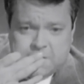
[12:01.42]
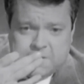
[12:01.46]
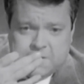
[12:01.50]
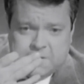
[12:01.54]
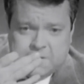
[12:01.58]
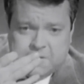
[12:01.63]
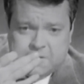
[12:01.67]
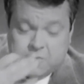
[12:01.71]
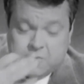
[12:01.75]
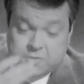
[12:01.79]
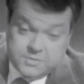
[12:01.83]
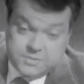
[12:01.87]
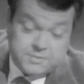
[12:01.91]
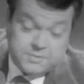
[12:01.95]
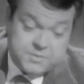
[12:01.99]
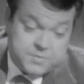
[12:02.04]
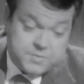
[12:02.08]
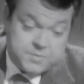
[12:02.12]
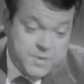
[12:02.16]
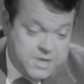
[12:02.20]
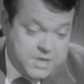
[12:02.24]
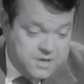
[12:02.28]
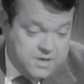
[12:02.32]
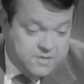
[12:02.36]
Well,
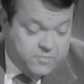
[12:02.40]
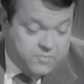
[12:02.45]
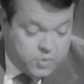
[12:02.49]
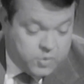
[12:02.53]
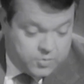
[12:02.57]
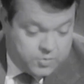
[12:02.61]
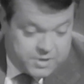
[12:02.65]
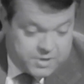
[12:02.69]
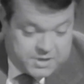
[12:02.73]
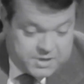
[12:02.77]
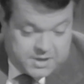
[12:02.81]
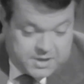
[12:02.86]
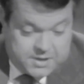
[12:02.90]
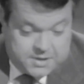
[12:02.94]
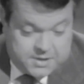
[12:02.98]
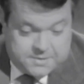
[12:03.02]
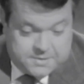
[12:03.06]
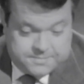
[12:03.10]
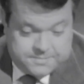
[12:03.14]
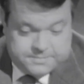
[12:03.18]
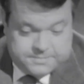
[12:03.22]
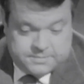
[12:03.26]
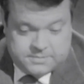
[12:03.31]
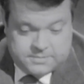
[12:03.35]
speaking of Moby Dick,
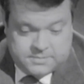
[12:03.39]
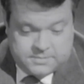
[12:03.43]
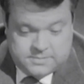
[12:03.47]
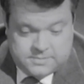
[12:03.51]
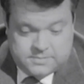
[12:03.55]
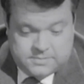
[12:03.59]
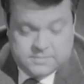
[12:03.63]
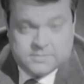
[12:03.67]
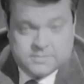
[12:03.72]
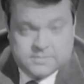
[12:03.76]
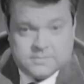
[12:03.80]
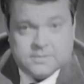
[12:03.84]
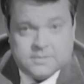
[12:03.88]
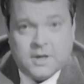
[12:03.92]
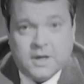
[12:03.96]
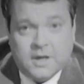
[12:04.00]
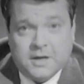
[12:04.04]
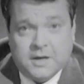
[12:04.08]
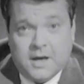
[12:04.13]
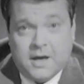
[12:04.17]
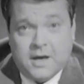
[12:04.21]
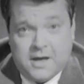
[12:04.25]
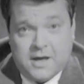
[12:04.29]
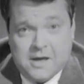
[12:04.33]
and
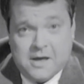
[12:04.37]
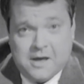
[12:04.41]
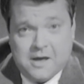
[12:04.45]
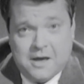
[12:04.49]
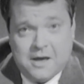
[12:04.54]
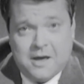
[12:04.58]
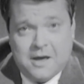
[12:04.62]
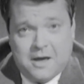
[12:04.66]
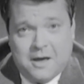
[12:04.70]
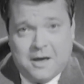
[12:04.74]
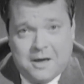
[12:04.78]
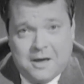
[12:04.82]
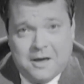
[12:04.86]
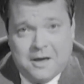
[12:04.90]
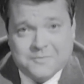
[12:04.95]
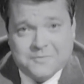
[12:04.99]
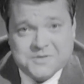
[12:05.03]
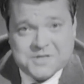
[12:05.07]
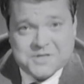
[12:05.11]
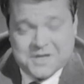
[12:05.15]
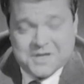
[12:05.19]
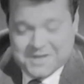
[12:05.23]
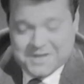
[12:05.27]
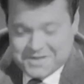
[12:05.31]
I have
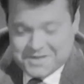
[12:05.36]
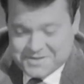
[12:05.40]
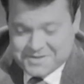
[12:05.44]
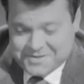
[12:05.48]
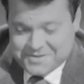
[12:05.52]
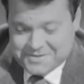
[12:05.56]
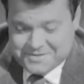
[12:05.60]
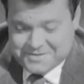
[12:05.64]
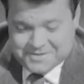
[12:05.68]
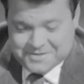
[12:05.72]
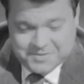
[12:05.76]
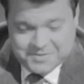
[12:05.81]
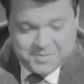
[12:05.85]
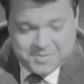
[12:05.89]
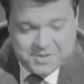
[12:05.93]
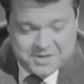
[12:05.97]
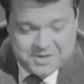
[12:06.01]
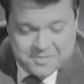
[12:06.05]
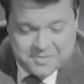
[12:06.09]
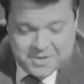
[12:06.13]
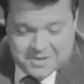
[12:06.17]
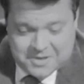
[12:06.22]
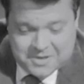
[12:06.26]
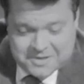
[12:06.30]
started to speak
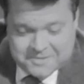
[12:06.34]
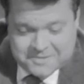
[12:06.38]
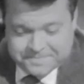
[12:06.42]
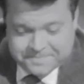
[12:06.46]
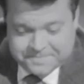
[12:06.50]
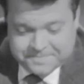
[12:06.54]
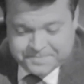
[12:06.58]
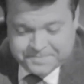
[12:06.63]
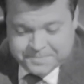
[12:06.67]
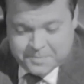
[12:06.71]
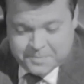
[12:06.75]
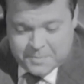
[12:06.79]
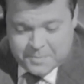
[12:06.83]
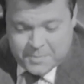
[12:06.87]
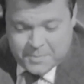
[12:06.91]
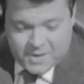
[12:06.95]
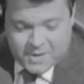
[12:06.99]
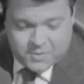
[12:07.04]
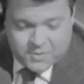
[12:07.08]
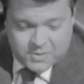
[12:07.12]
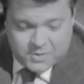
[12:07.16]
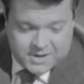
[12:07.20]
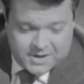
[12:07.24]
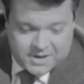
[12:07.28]
about it, I
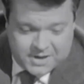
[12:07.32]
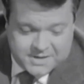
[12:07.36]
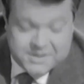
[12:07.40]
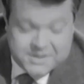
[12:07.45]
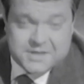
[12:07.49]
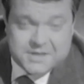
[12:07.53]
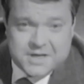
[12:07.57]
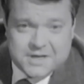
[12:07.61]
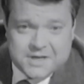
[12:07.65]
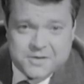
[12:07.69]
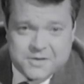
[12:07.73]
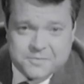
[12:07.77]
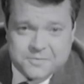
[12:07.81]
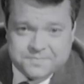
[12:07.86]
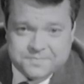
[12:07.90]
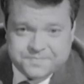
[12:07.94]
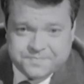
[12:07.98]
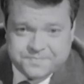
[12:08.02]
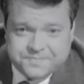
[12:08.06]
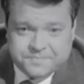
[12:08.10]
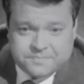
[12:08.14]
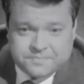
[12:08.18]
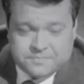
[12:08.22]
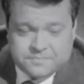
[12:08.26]
would like to tell you
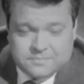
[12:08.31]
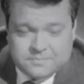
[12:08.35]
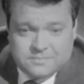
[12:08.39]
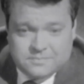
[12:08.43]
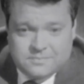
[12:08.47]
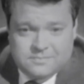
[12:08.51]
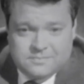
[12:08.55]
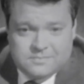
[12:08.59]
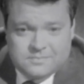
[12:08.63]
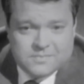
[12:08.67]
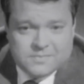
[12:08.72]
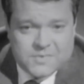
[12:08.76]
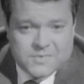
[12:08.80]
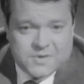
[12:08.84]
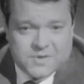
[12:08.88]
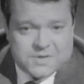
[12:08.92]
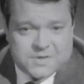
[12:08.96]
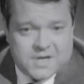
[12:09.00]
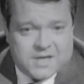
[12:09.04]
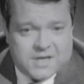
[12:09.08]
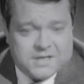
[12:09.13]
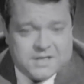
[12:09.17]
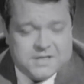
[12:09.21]
that